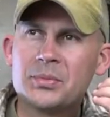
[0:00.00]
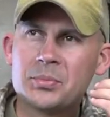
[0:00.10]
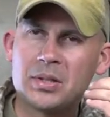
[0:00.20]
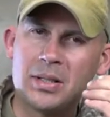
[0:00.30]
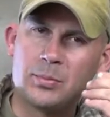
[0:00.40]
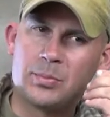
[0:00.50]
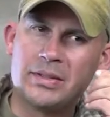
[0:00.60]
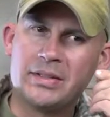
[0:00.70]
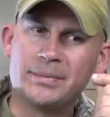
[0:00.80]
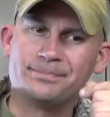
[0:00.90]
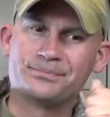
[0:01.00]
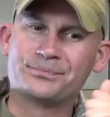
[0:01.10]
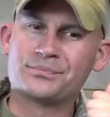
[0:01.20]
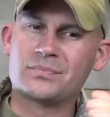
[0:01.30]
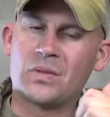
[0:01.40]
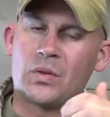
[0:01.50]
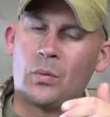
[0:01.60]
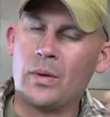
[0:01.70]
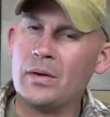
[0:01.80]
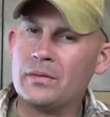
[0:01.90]
probably a
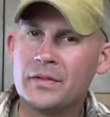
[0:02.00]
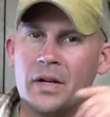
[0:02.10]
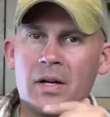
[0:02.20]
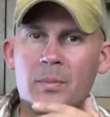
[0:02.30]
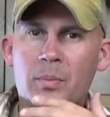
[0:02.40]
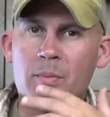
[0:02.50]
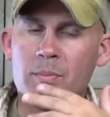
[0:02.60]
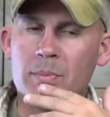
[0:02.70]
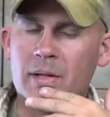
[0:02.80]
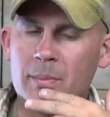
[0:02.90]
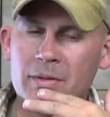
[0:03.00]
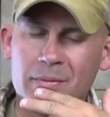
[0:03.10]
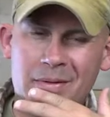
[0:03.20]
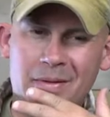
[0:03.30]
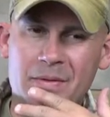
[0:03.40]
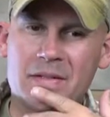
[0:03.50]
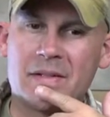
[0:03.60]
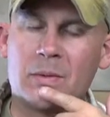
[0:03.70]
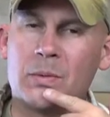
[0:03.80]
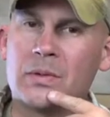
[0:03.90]
12 and up. But I mean, you really don't see
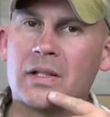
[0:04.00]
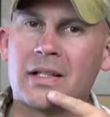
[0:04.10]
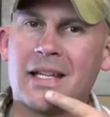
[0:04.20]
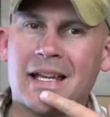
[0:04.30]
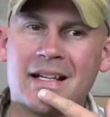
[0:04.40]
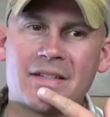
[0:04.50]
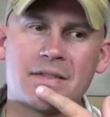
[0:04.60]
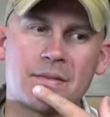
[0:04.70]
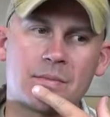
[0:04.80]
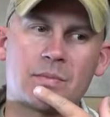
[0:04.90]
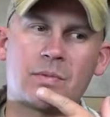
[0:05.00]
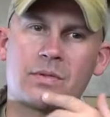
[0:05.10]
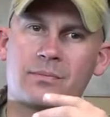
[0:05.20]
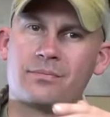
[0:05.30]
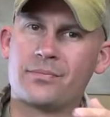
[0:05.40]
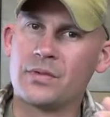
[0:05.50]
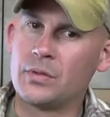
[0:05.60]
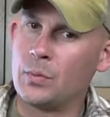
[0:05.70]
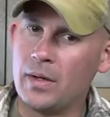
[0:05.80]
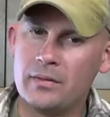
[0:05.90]
a whole lot of caddis
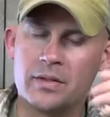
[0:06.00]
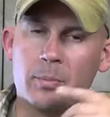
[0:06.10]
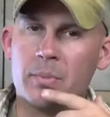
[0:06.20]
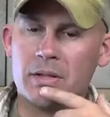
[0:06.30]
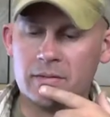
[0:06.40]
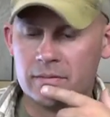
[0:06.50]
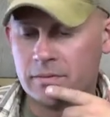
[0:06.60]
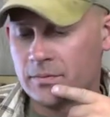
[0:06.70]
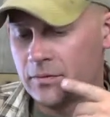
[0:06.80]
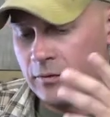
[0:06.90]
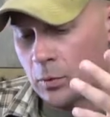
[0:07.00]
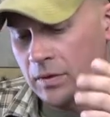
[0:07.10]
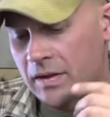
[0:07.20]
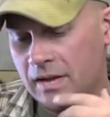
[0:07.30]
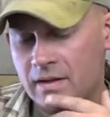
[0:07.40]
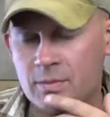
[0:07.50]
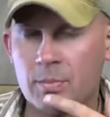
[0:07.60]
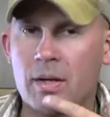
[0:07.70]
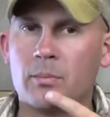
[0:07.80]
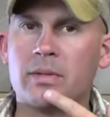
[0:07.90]
12 and above. 14 is
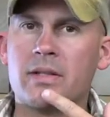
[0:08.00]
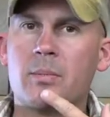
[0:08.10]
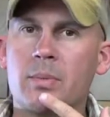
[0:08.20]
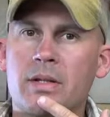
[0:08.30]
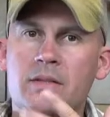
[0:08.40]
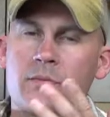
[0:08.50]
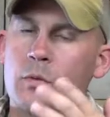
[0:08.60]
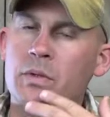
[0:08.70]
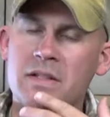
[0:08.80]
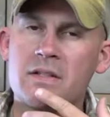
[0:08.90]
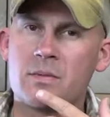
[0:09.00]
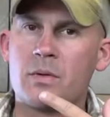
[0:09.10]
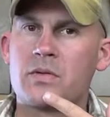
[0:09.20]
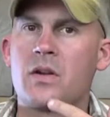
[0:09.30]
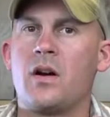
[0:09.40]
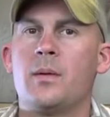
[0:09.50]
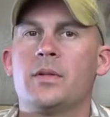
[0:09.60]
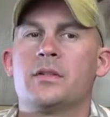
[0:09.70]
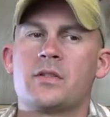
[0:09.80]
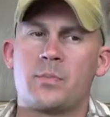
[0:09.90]
probably the biggest. 14 is the most
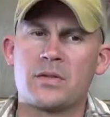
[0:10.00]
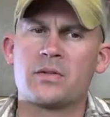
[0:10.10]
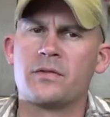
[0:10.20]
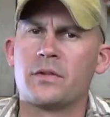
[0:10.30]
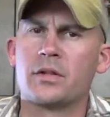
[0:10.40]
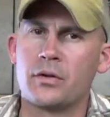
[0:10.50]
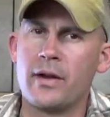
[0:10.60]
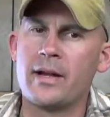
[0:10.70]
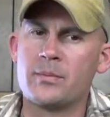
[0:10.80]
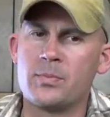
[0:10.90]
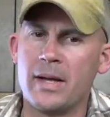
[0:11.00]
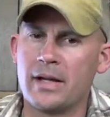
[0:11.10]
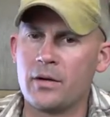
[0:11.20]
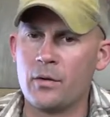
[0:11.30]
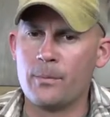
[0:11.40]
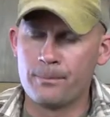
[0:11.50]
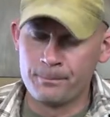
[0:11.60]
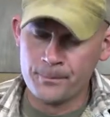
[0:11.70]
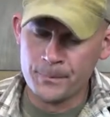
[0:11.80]
common, especially for the granums back home.